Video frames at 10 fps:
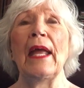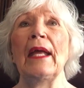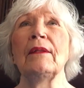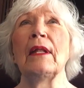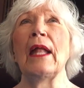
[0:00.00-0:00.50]

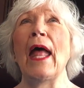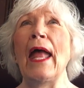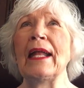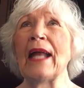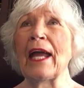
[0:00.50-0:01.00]
And
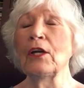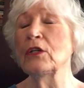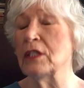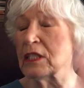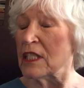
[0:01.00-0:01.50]
I
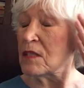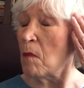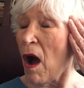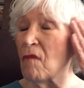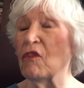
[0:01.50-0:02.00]
heard this
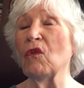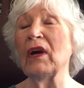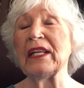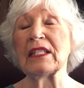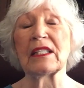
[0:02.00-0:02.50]
small
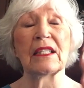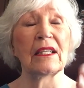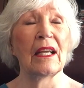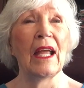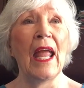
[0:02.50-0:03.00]
voice,
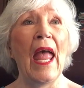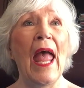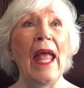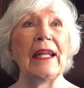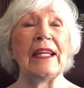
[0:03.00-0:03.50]

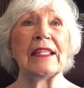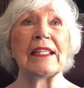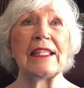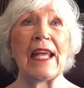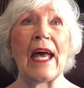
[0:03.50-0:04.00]
and it
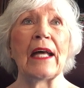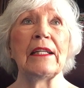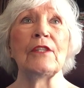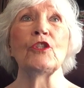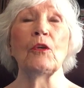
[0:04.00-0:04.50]

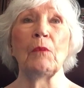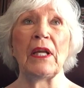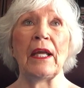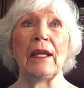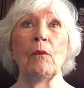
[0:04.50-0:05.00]
said to
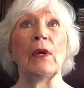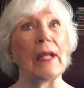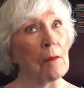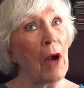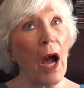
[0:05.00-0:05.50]
me,
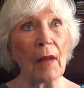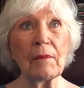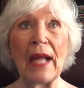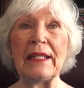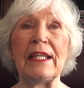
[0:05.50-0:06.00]
when I'm on
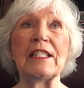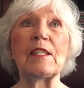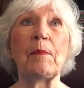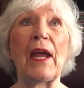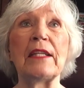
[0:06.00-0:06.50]
my
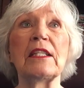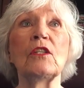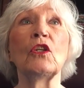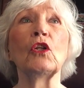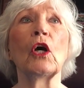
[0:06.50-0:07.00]
knees
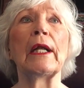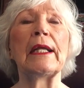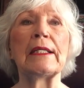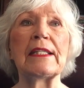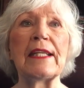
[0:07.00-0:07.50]
praising the Lord,
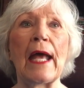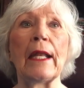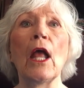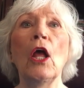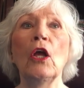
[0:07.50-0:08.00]
it said,
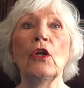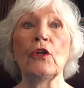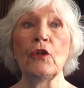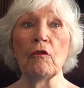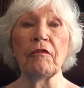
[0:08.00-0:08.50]

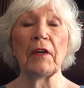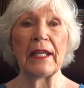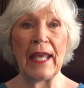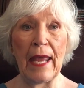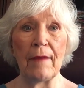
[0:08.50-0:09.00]
"You
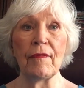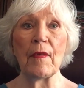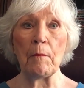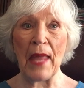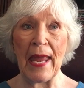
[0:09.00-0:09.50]
forgave
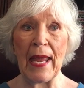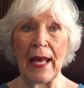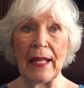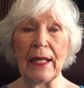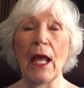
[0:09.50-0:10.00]
the
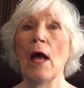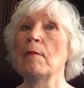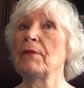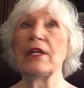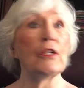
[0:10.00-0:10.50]
man,
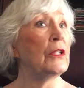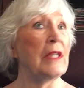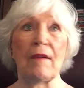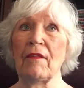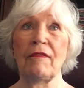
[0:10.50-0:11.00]
but you
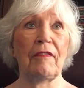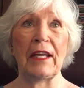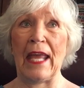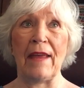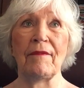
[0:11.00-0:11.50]
never
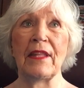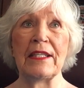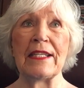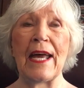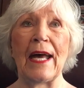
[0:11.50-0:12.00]
forgave the
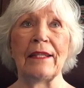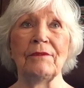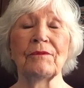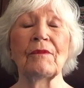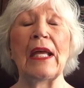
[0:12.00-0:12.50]
debt."
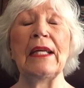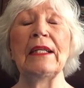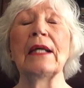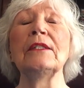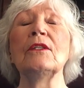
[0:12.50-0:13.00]

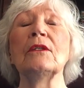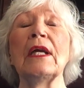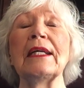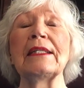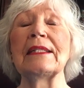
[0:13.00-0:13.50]
And I
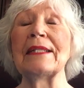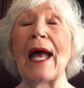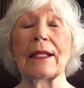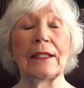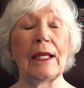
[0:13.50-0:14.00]
knew
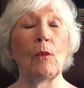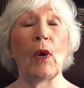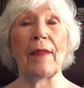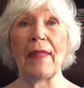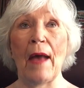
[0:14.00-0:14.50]
exactly
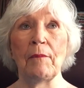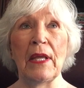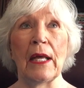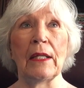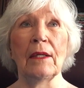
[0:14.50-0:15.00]
what that
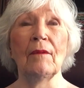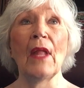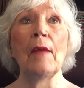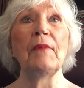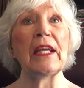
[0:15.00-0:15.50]
meant,
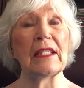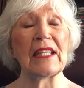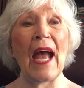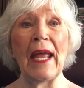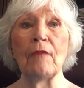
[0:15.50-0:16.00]

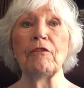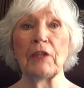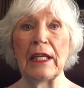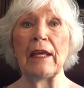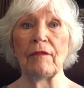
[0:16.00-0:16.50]
because I had
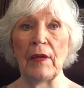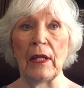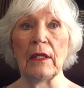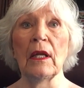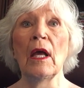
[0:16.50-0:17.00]

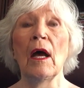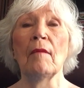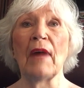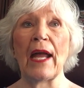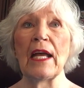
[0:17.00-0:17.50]
forgiven
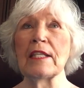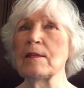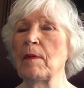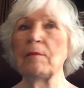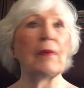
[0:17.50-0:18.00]
my
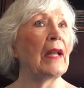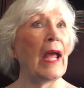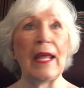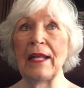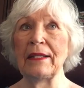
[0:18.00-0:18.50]
husband, but
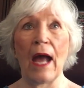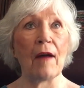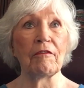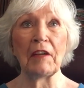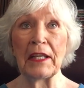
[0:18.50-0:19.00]
I had
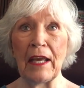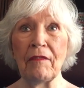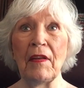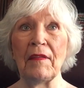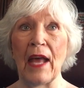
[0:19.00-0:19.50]
not
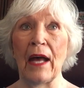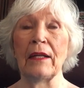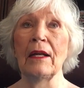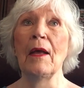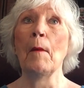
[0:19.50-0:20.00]
forgiven
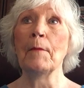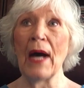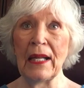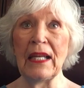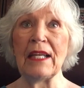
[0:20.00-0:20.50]
that
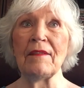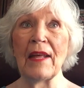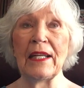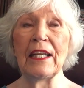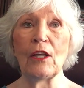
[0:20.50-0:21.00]
money
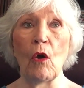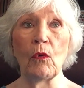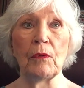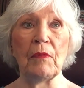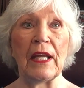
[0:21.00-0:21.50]
that he
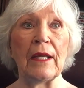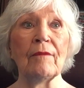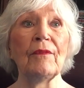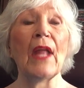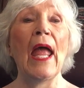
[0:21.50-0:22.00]
owed
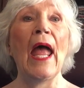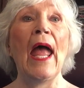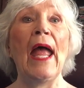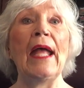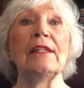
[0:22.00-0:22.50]
me.
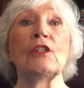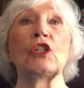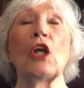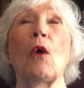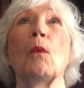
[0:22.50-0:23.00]
And
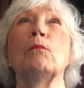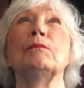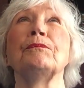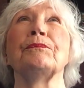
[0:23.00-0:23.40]
so